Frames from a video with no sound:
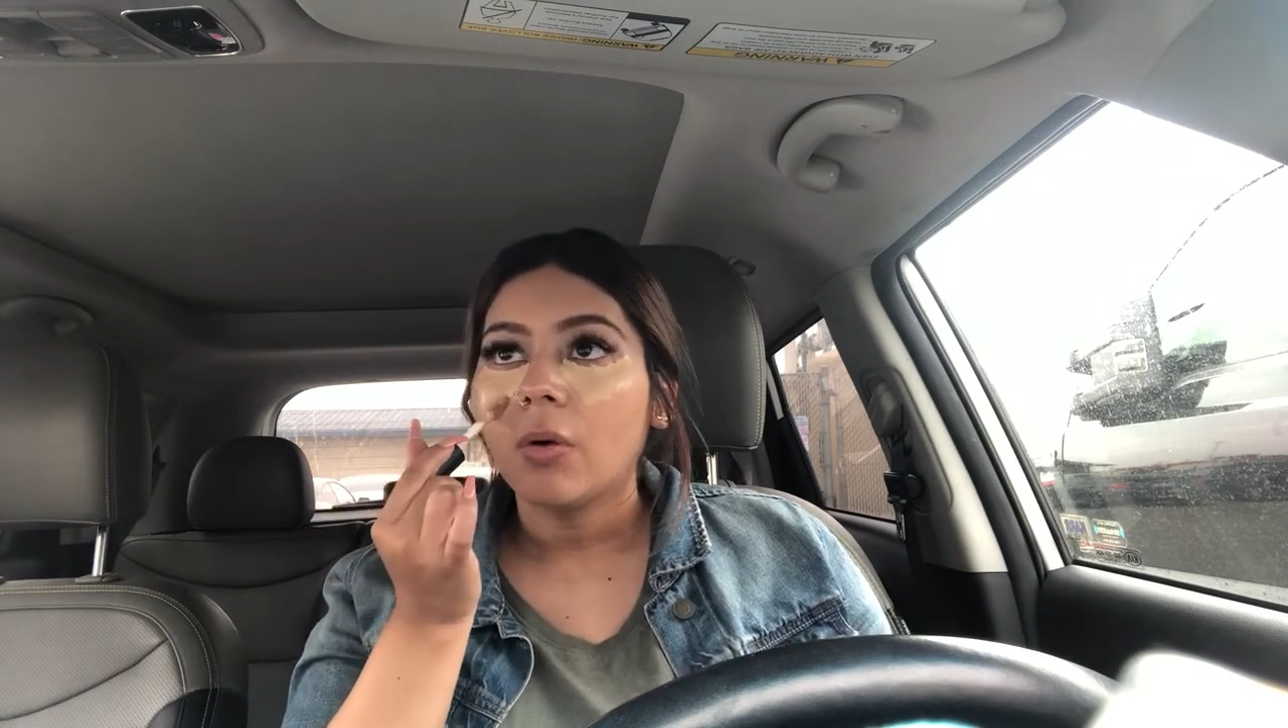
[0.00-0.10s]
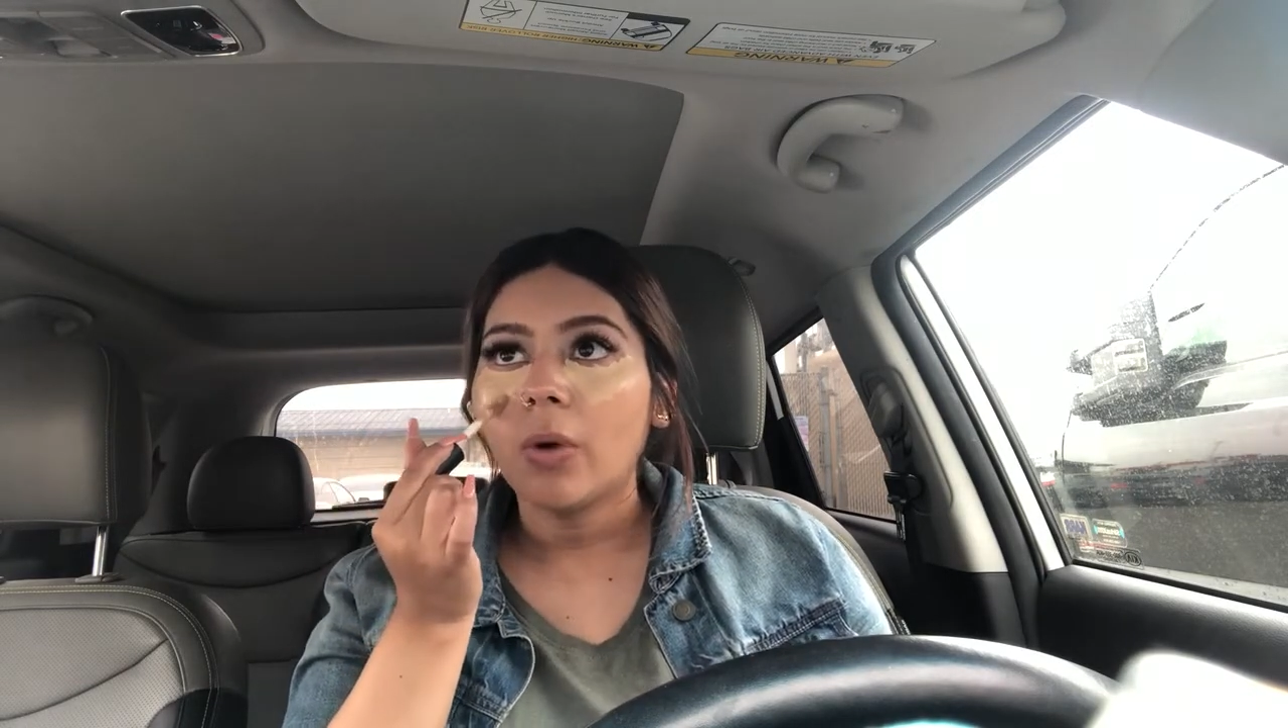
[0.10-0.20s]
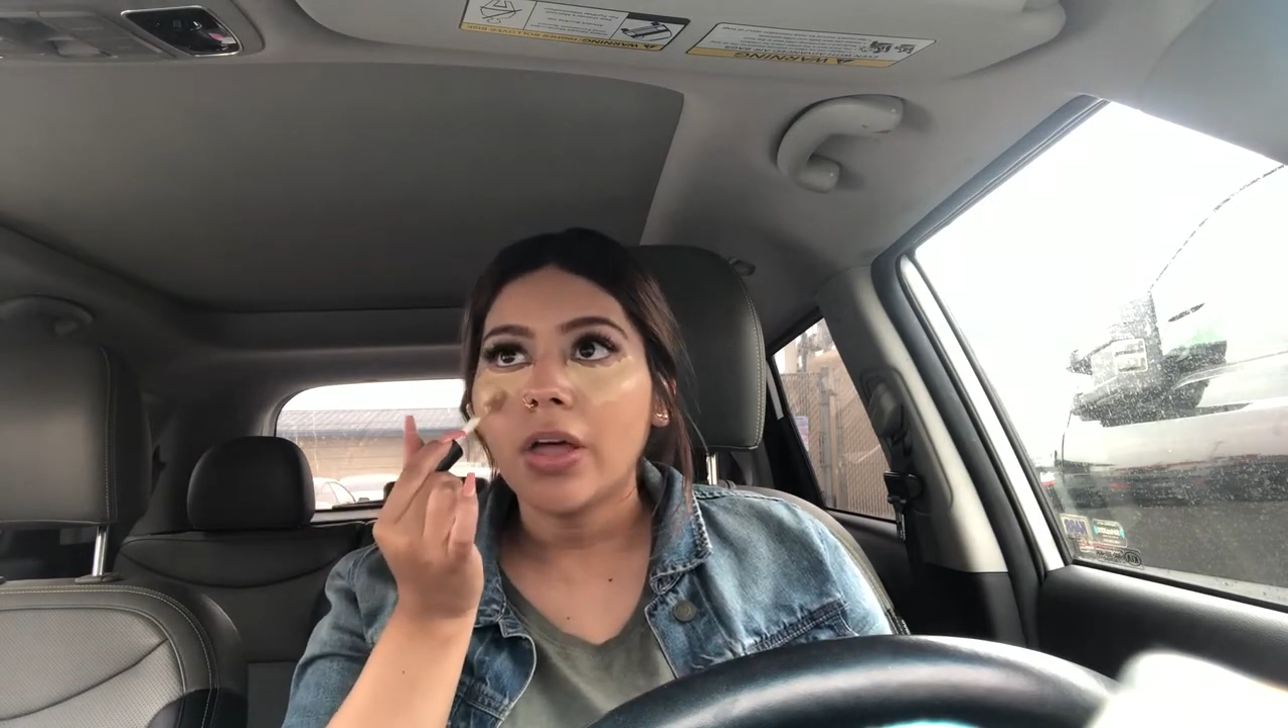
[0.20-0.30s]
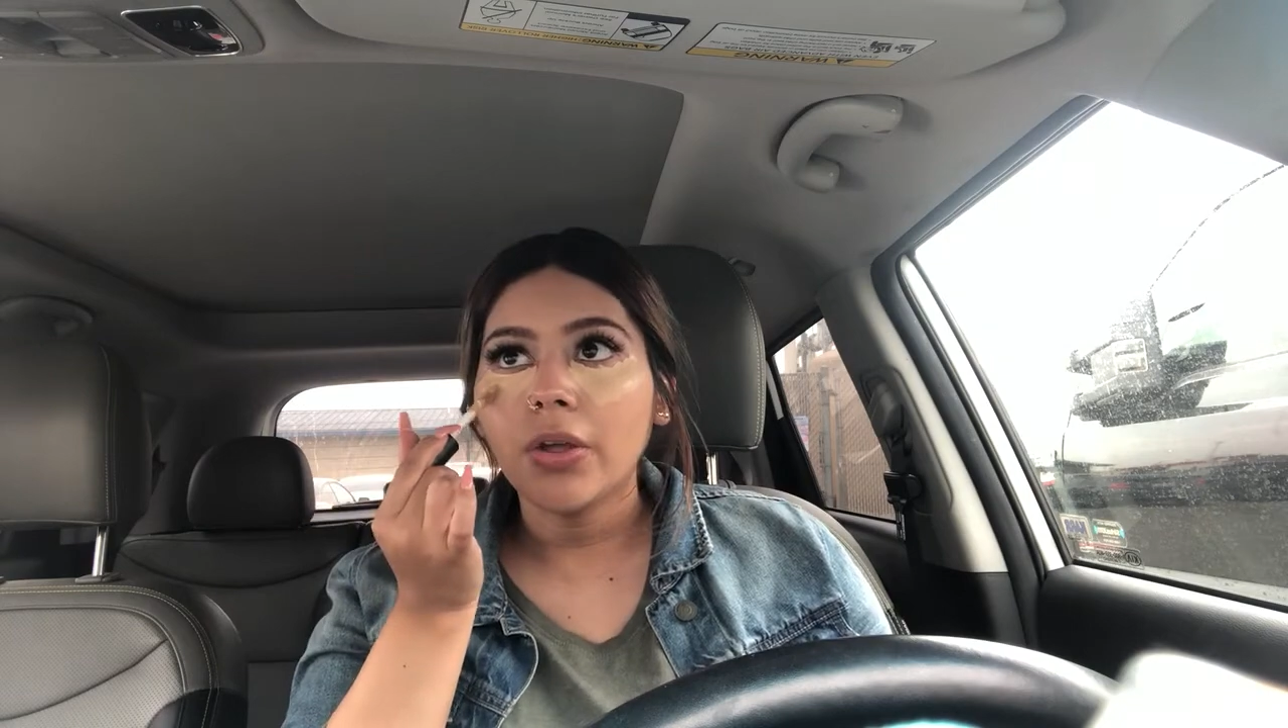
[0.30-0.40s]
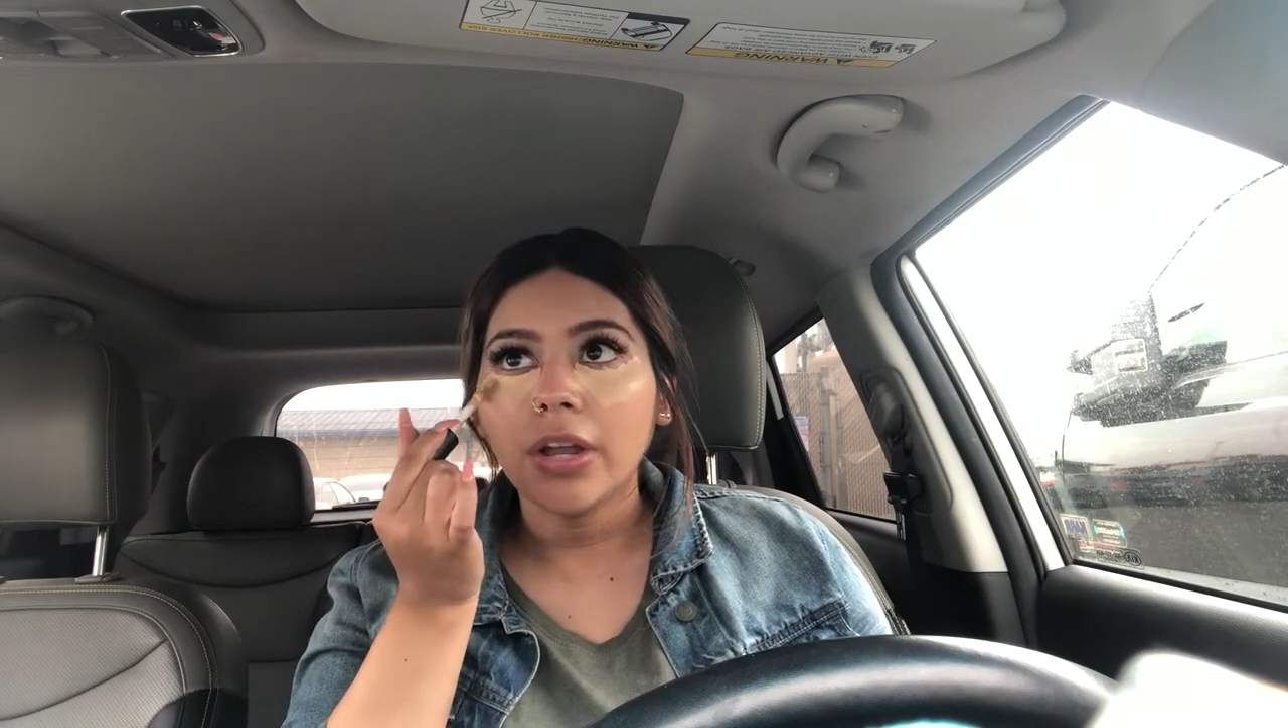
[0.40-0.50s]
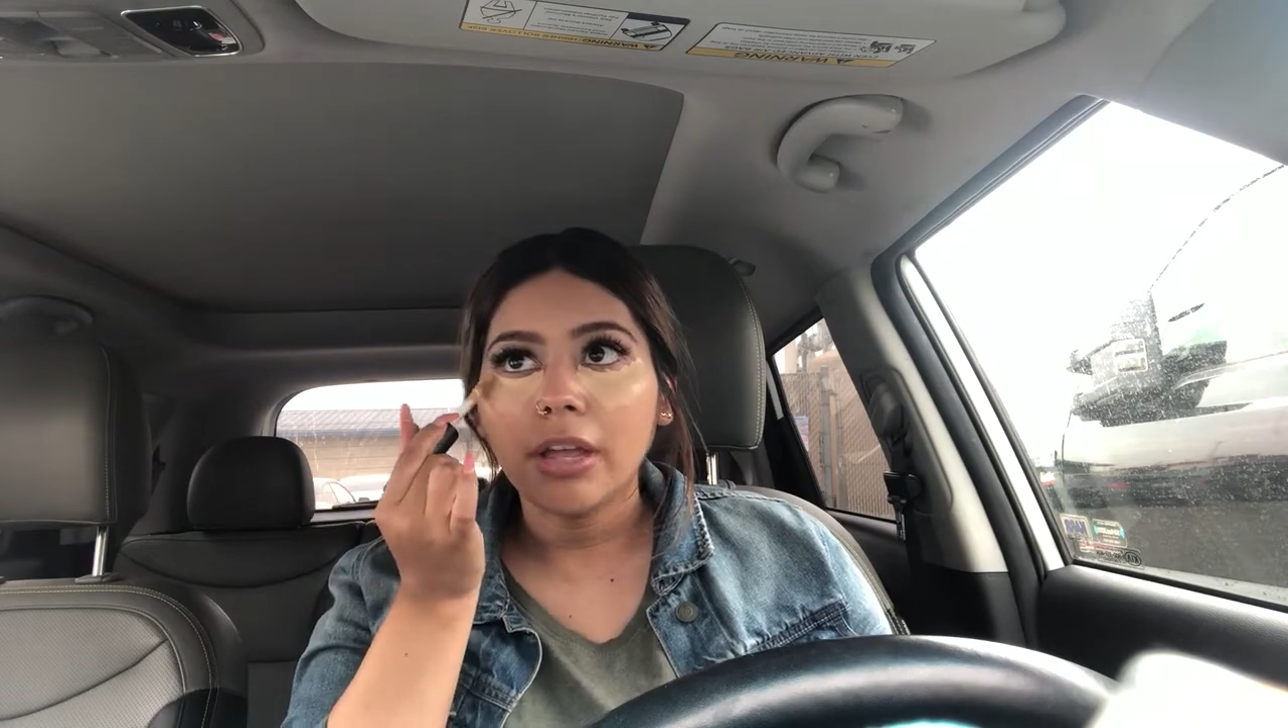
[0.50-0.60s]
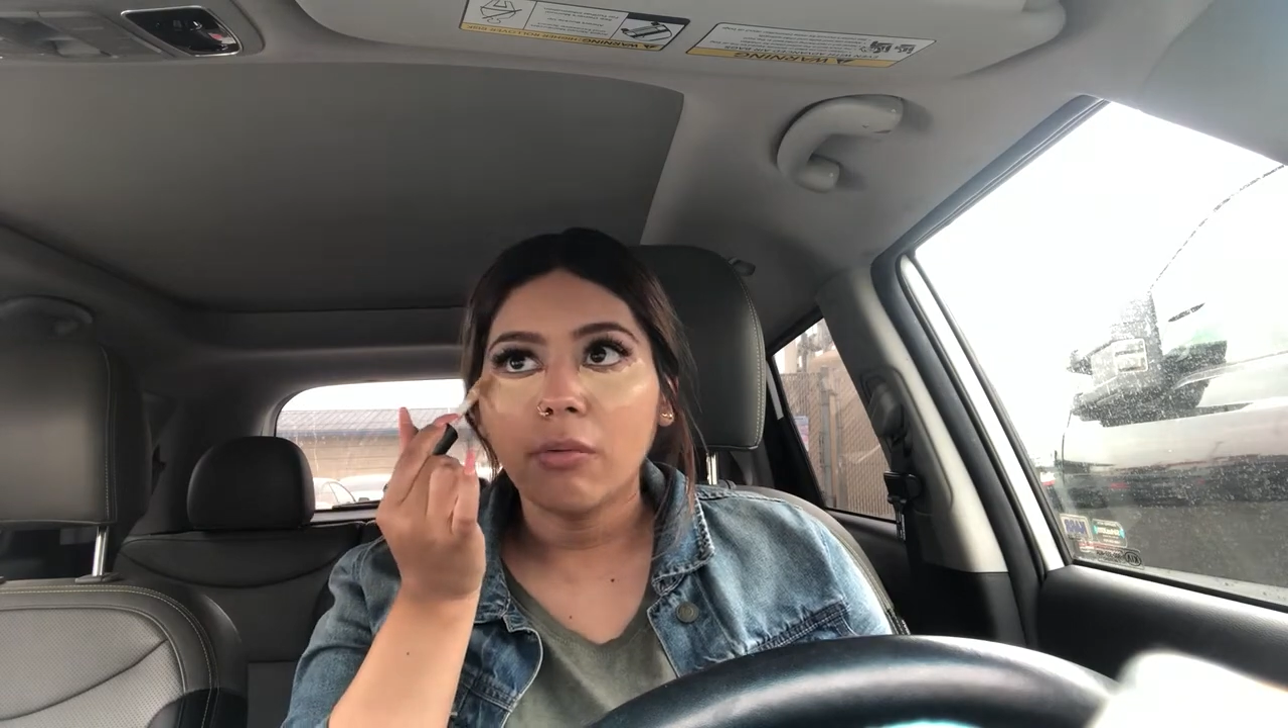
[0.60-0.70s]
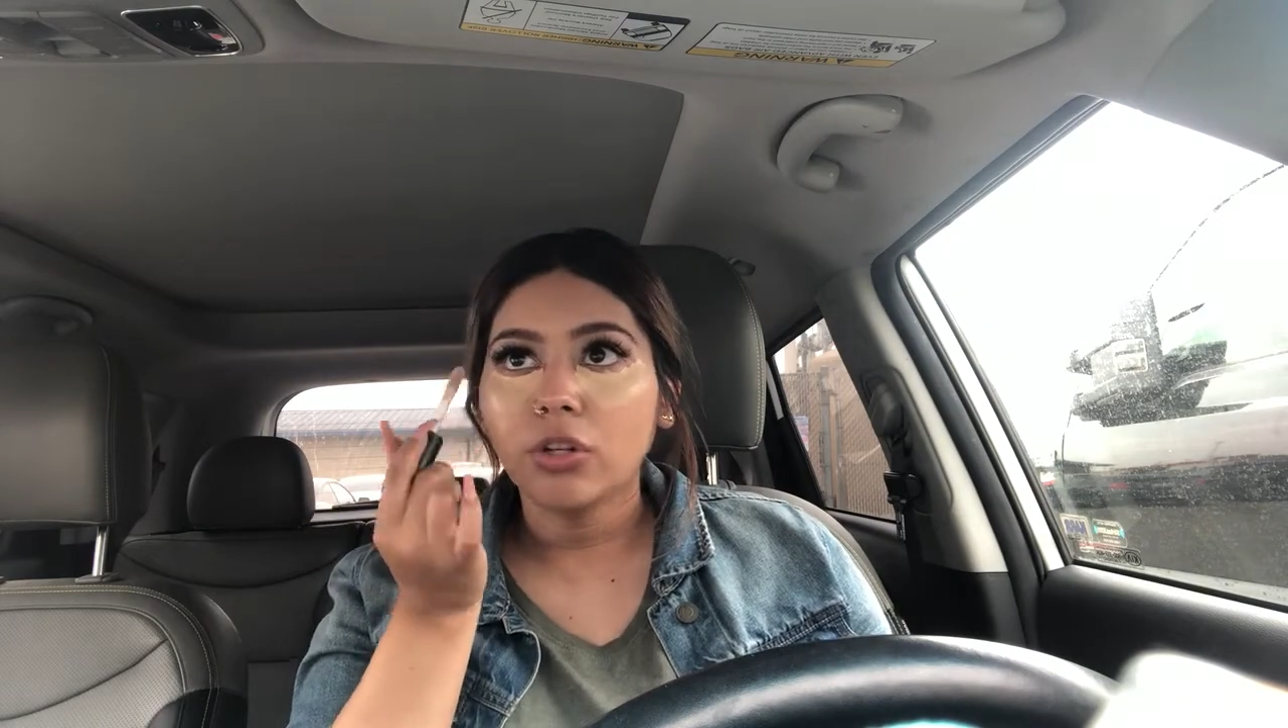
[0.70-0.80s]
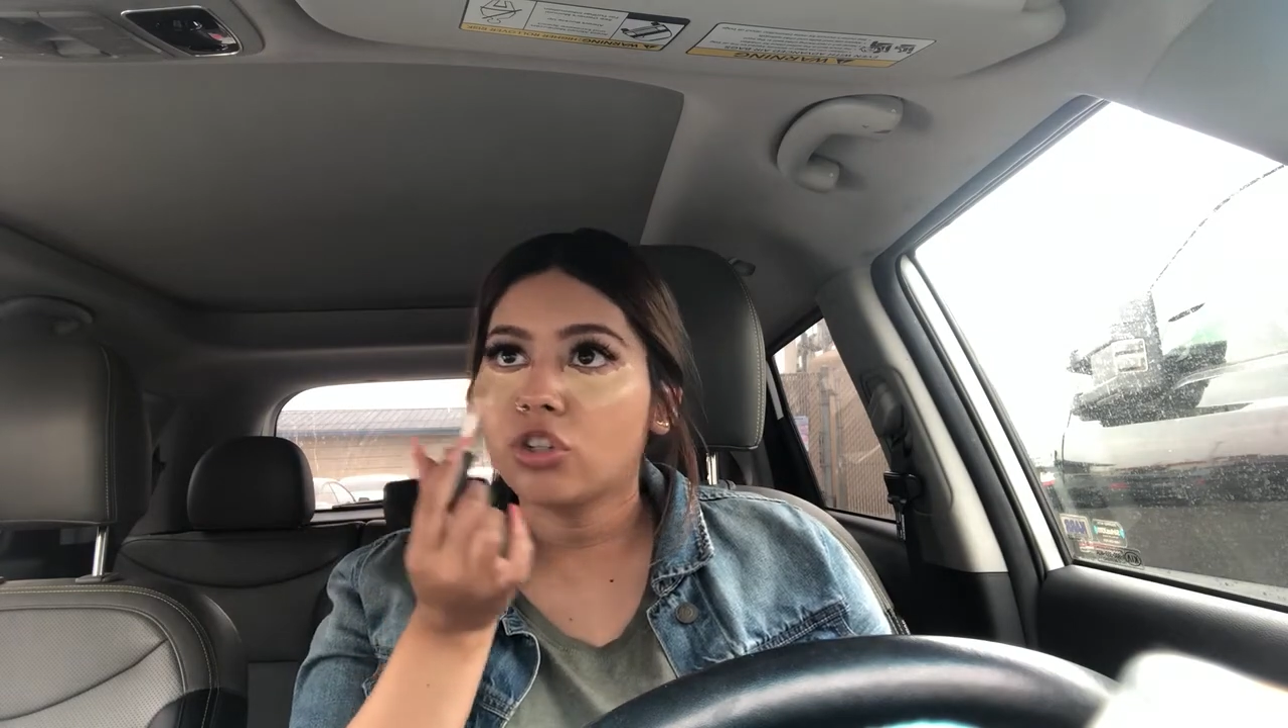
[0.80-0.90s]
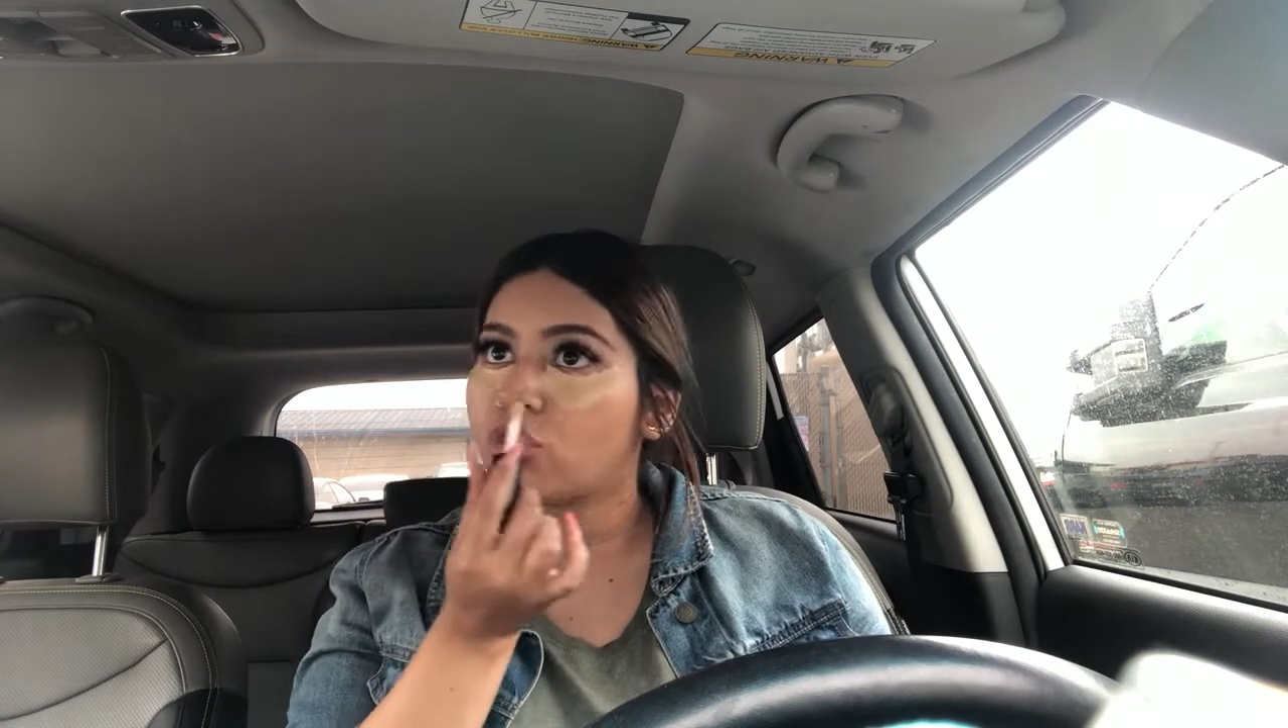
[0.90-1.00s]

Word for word: whether he was